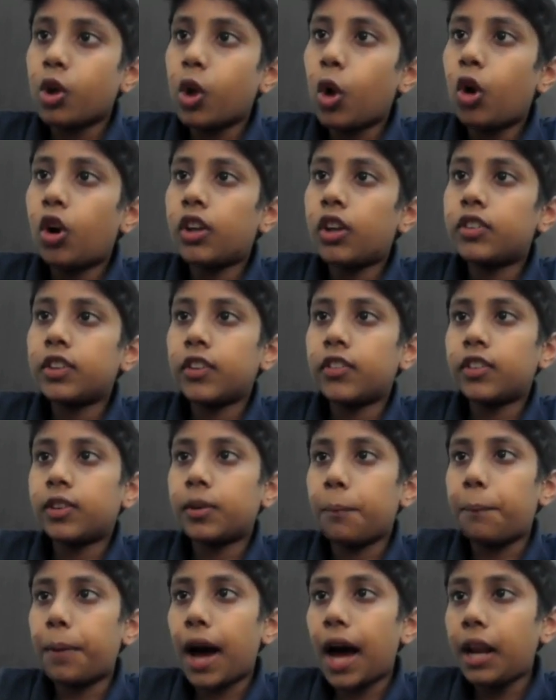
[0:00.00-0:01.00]
let's say, it's
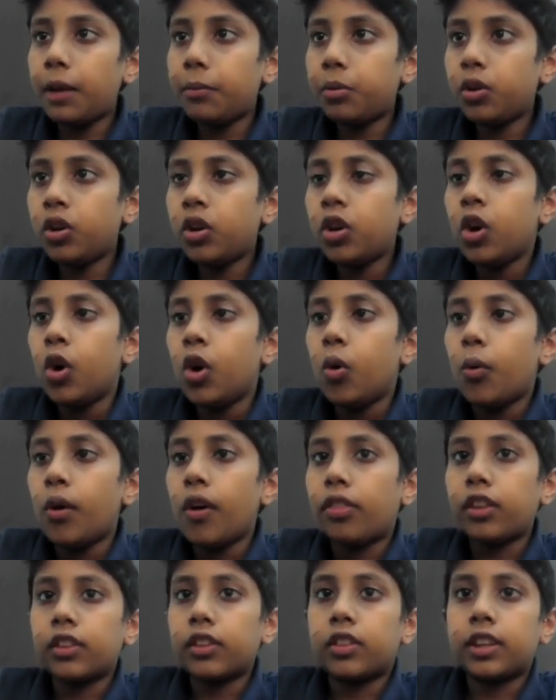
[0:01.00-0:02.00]
compatible
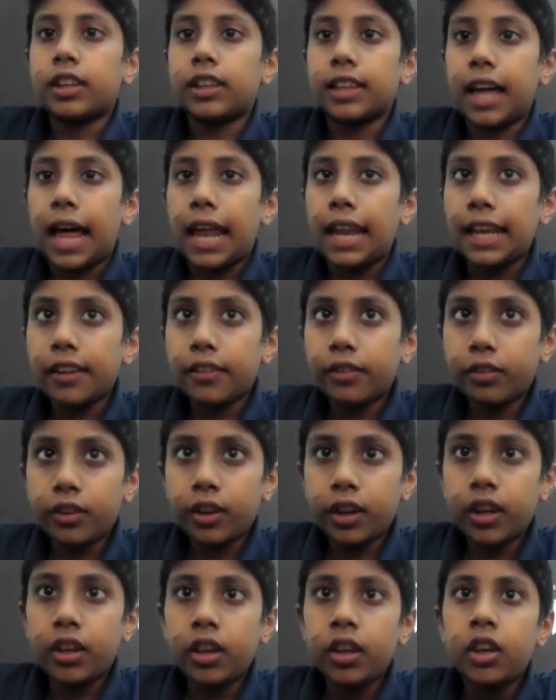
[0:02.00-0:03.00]
with the
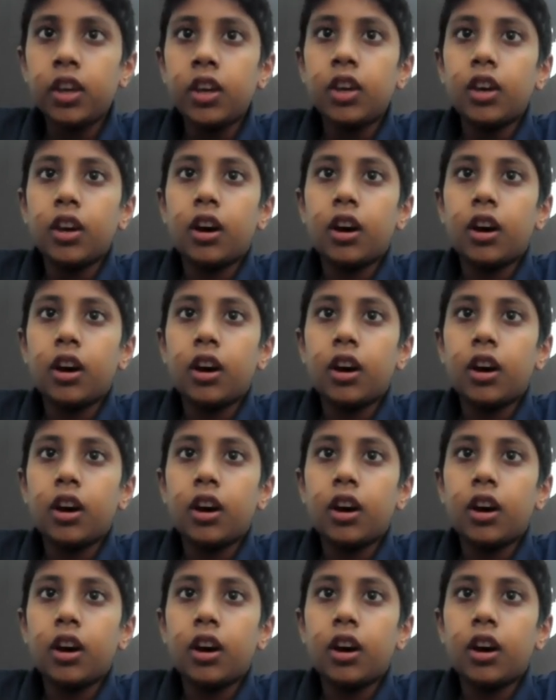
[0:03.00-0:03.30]
Galaxy